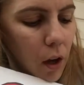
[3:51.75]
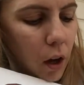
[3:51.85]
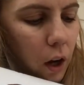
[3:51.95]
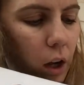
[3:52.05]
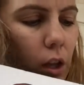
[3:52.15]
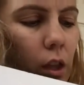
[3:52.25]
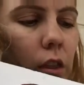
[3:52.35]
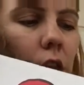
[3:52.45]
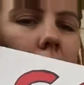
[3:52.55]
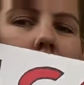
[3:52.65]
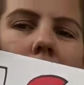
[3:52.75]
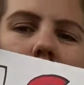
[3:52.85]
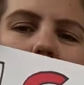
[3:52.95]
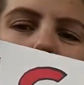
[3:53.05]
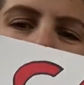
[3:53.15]
Alright, then I
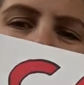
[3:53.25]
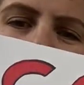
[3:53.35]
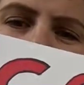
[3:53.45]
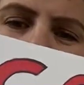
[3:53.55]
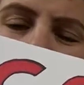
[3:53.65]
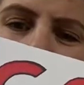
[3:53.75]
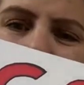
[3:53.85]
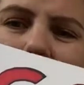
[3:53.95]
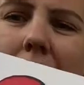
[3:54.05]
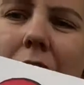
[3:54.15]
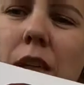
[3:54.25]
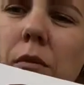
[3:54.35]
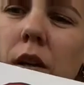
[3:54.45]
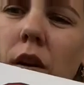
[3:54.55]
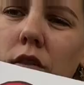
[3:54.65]
have sport, which is exactly what
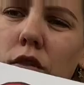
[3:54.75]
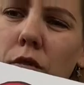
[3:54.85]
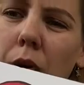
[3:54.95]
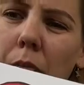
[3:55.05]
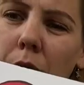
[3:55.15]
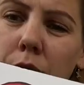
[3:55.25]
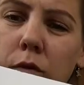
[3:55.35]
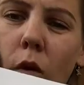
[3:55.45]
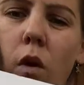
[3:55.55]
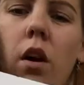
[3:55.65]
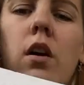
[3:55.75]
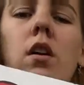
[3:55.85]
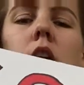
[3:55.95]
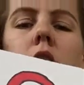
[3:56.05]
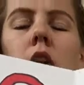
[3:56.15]
I talked to you about before.
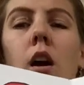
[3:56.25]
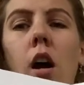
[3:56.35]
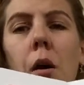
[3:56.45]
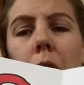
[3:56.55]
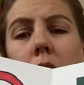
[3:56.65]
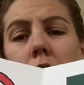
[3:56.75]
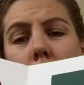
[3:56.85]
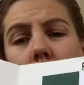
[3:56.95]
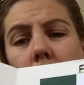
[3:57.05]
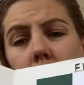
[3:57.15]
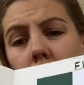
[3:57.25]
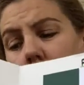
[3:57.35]
I could read it to